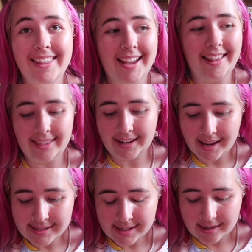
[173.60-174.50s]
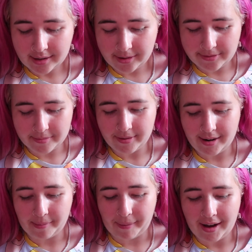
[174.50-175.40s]
then the last thing I got from
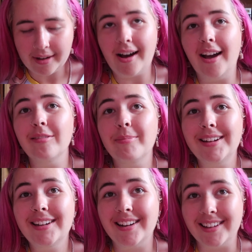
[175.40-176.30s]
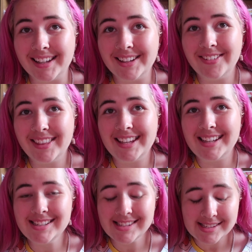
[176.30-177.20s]
Primark, I've been looking for
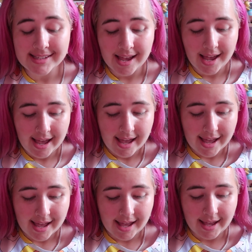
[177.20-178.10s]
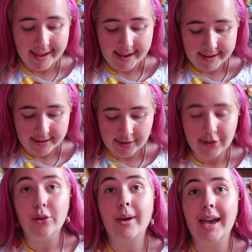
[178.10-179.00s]
these in
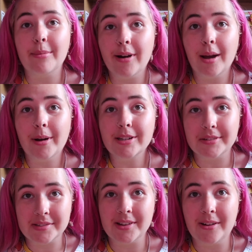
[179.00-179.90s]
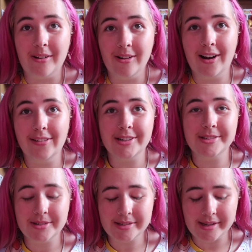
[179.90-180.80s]
UK Primark for so long after I
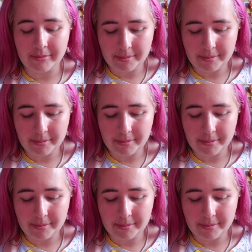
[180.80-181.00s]
saw someone